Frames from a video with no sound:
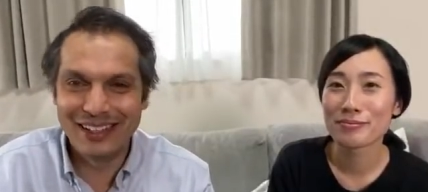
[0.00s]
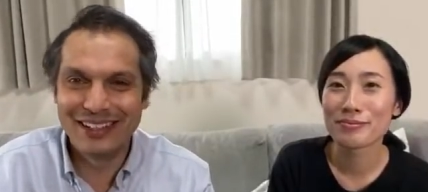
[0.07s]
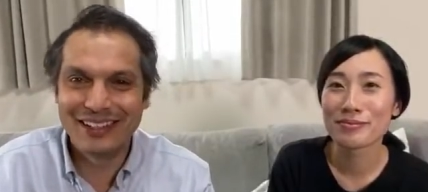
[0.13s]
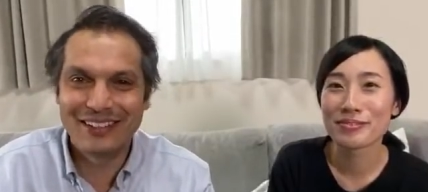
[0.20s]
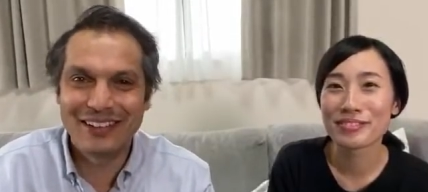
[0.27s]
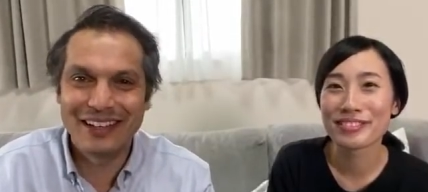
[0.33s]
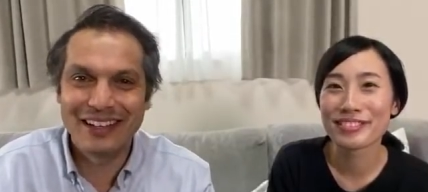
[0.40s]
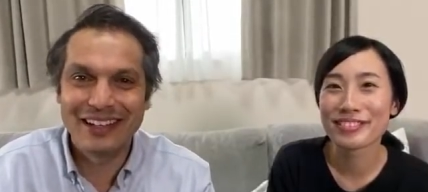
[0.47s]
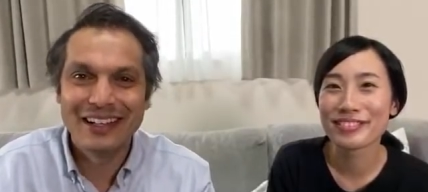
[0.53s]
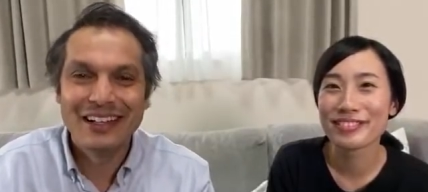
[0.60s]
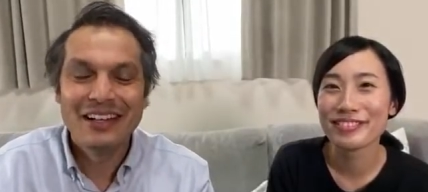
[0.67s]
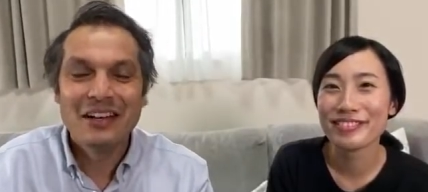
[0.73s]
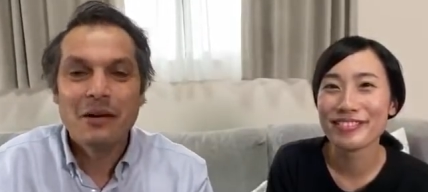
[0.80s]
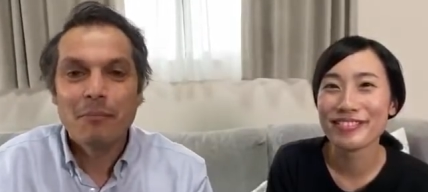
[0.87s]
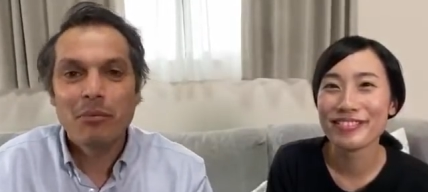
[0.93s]
Speaker 1: They're eating.
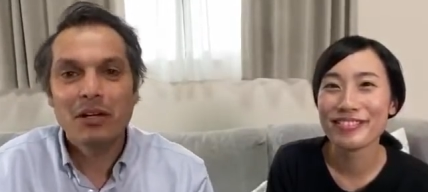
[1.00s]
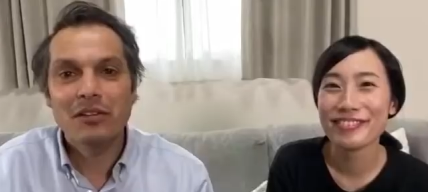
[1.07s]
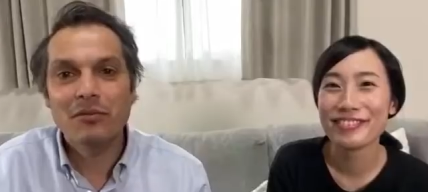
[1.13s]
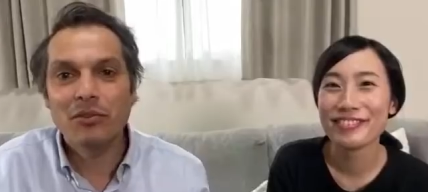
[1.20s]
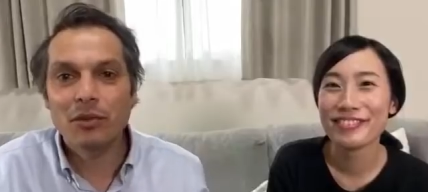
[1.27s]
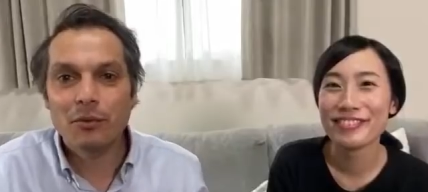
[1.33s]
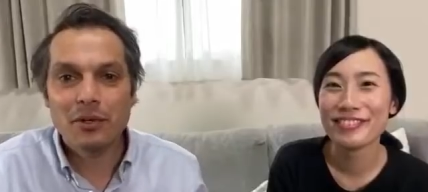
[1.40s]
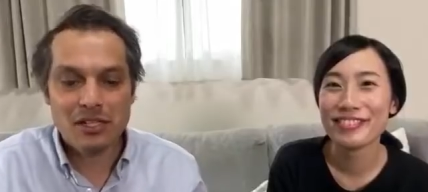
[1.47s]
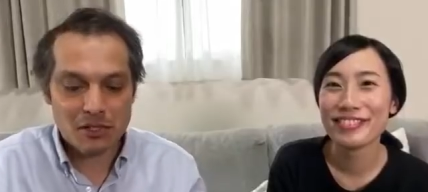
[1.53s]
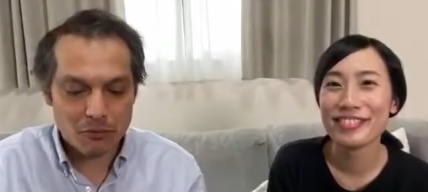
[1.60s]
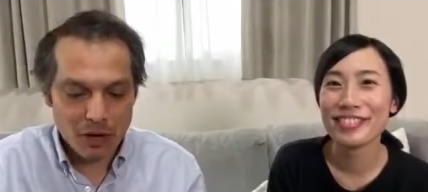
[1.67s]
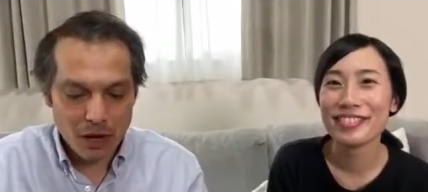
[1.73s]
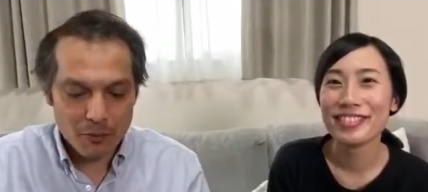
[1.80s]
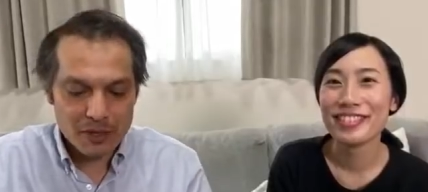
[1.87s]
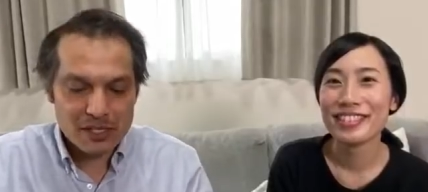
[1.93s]
But the reason why
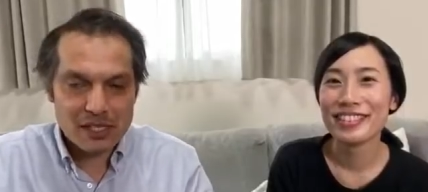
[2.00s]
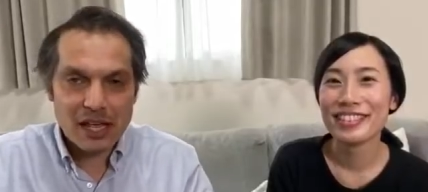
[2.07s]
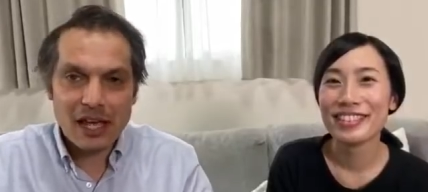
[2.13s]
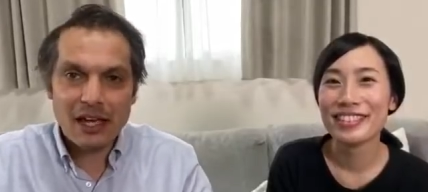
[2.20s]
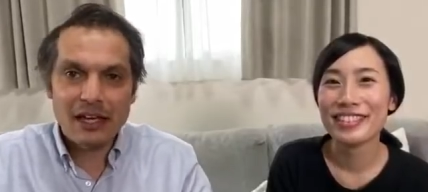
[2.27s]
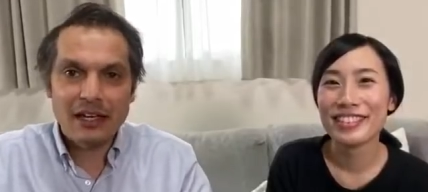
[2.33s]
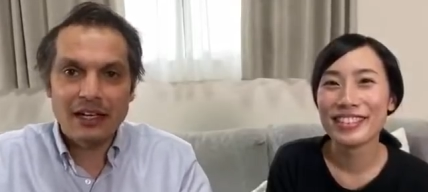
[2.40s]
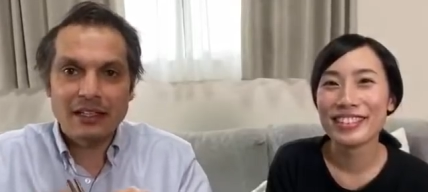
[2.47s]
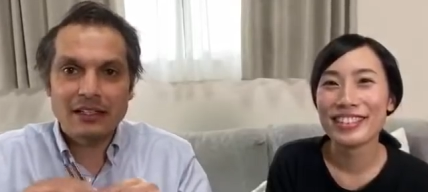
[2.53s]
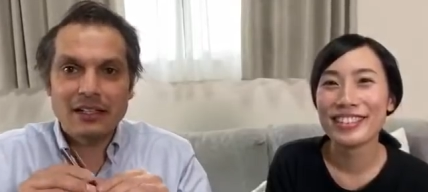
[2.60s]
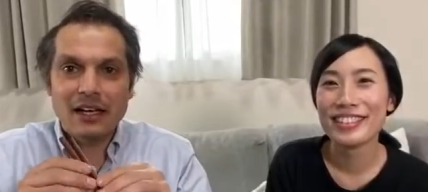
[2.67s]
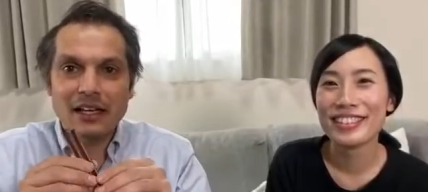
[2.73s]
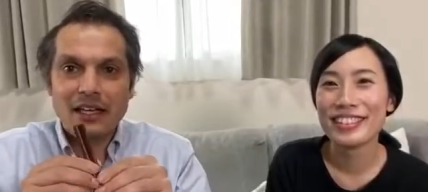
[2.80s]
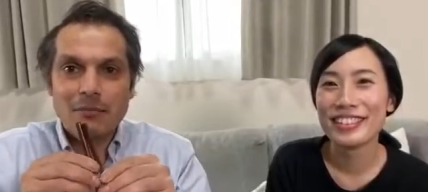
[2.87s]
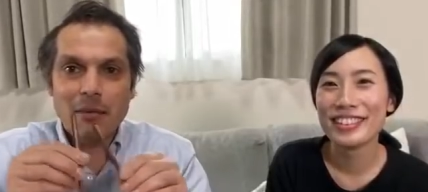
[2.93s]
we say
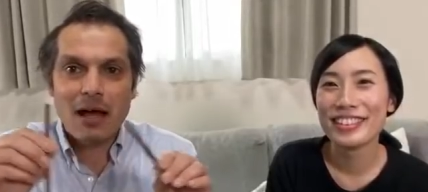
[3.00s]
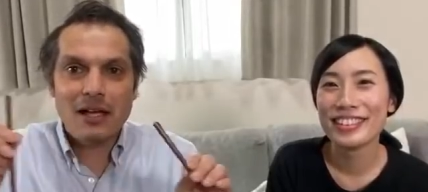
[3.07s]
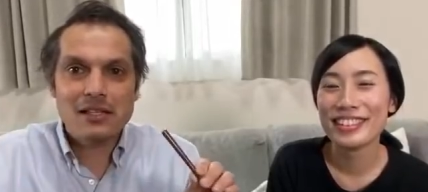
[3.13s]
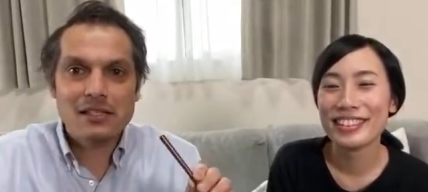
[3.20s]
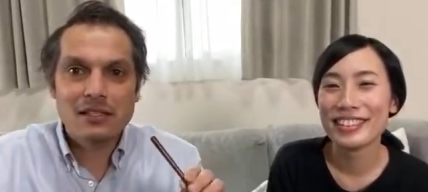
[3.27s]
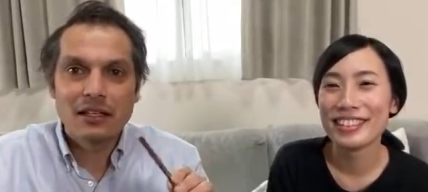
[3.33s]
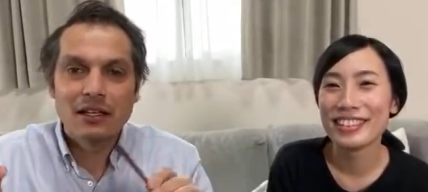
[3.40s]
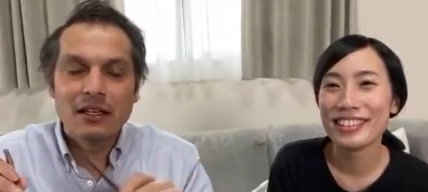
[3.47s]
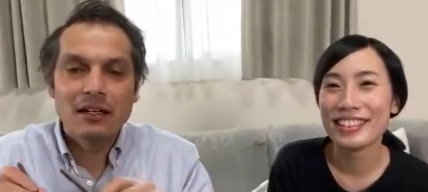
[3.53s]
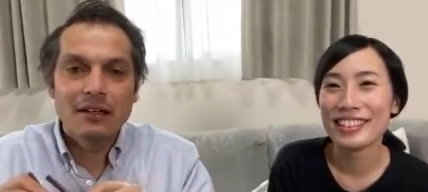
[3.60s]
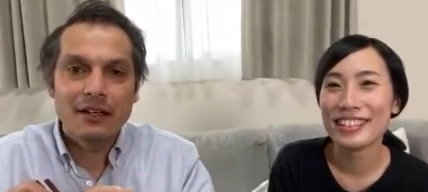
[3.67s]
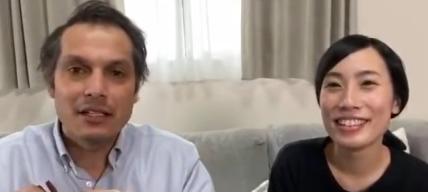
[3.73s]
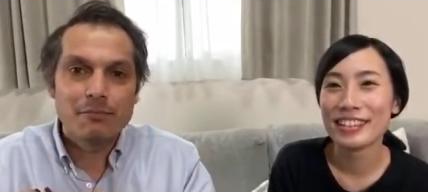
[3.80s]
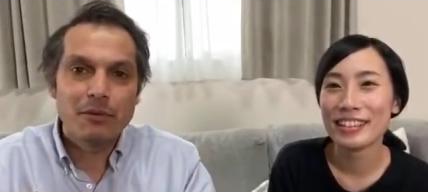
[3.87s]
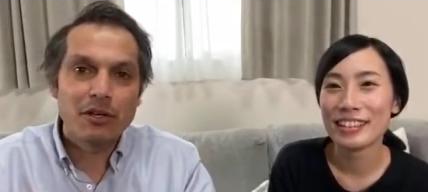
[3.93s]
itadakimasu
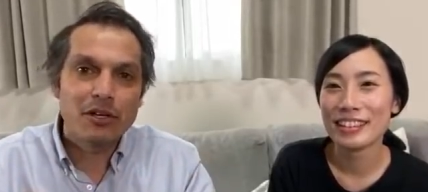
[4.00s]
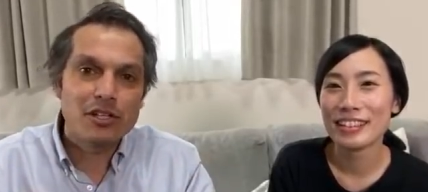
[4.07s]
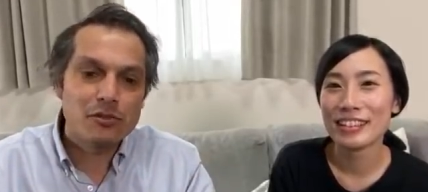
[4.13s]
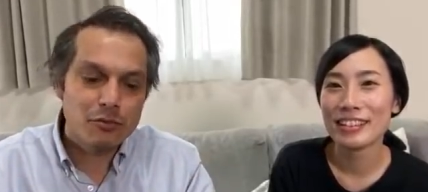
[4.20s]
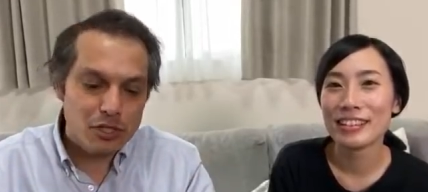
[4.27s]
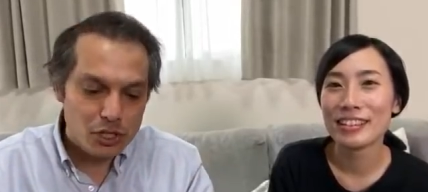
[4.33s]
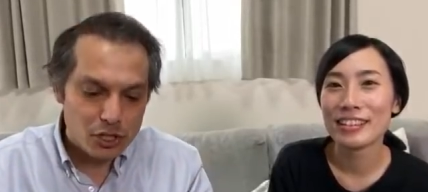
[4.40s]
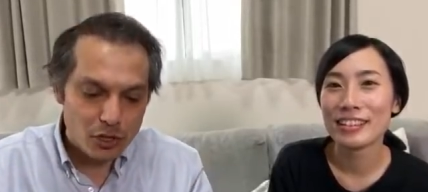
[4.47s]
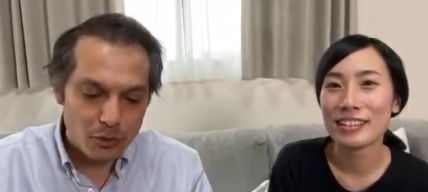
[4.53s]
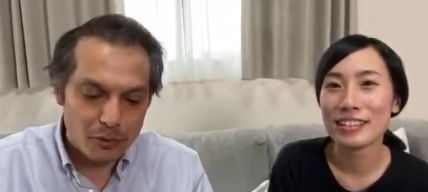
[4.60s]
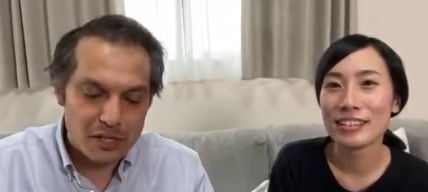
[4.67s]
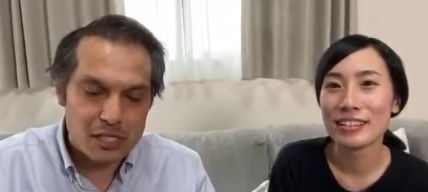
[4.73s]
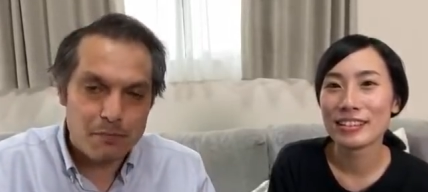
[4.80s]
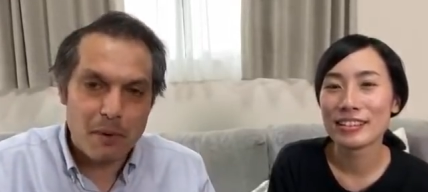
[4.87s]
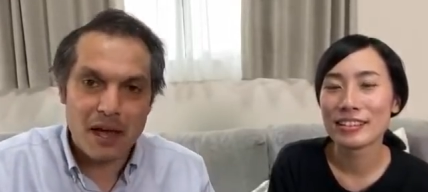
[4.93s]
is because we show
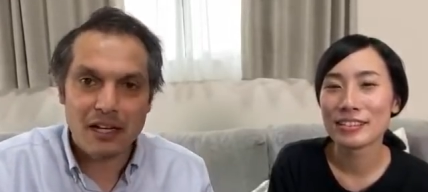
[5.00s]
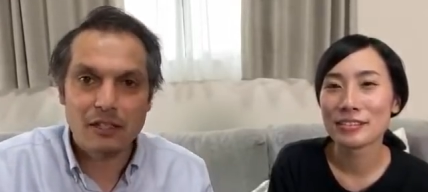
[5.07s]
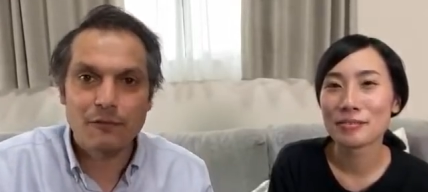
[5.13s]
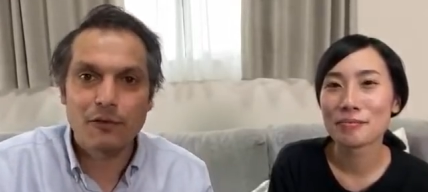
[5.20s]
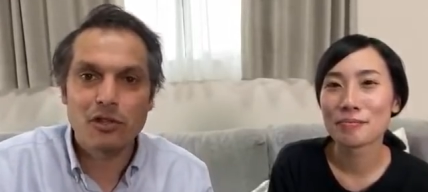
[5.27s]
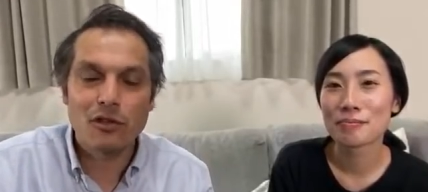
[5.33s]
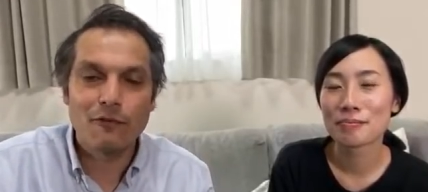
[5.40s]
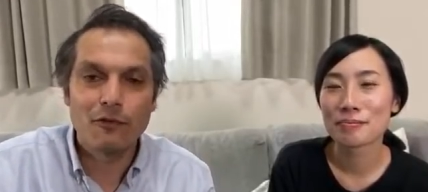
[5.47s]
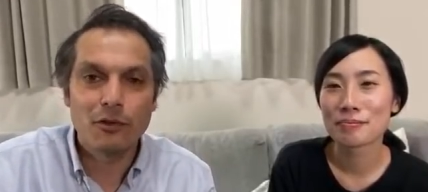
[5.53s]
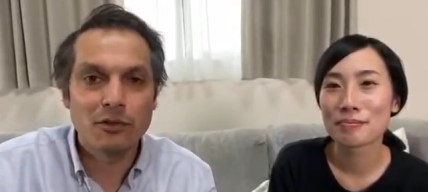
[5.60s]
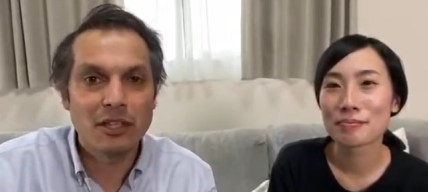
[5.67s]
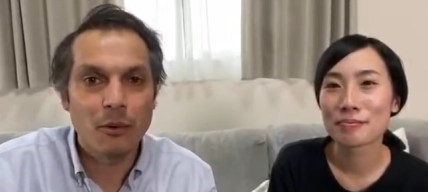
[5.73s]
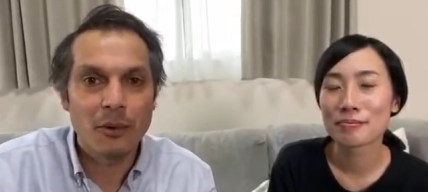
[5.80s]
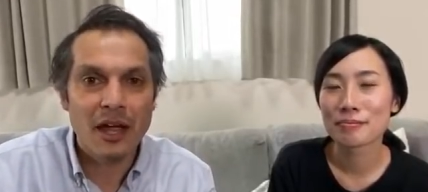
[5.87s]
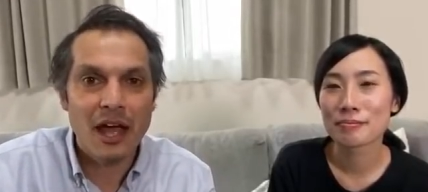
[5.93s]
respect for the food that
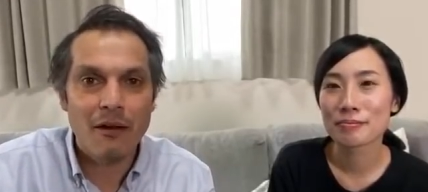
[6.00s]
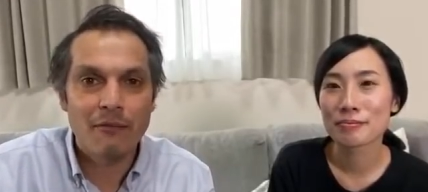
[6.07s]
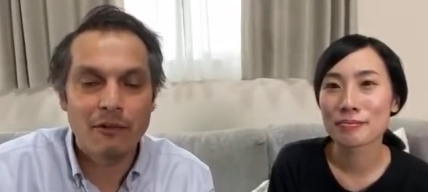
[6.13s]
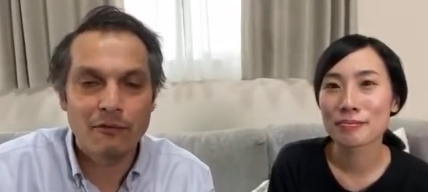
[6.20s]
we have in